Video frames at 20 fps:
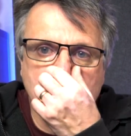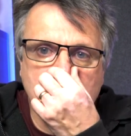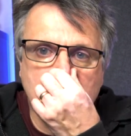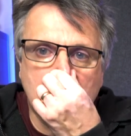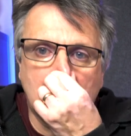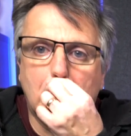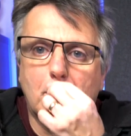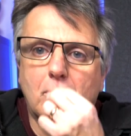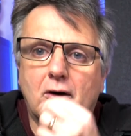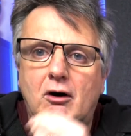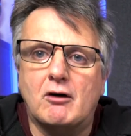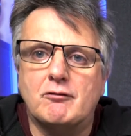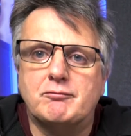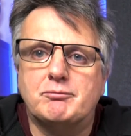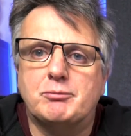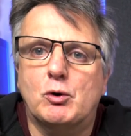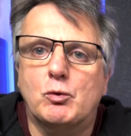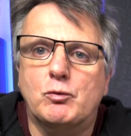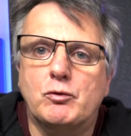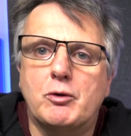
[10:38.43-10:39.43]
So
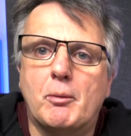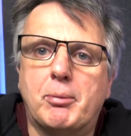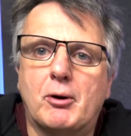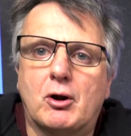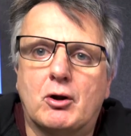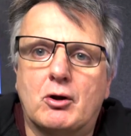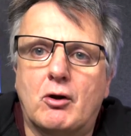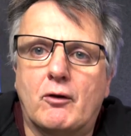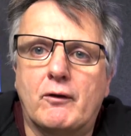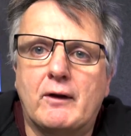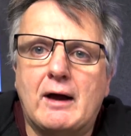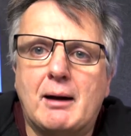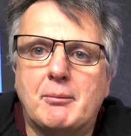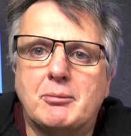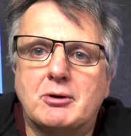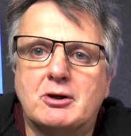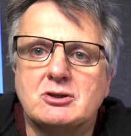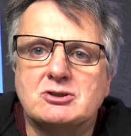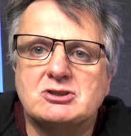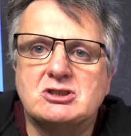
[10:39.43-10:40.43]
I've pulled the plug on
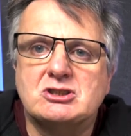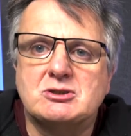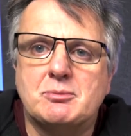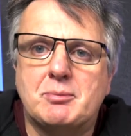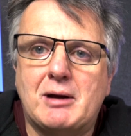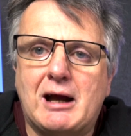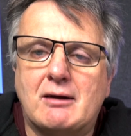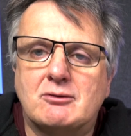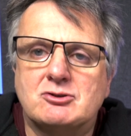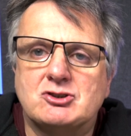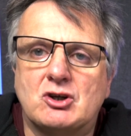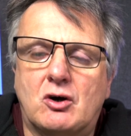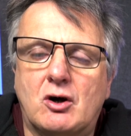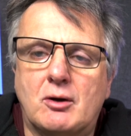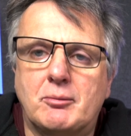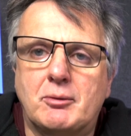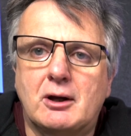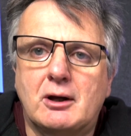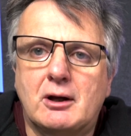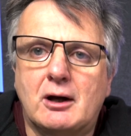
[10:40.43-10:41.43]
that because it's about
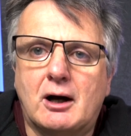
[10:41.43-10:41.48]
time.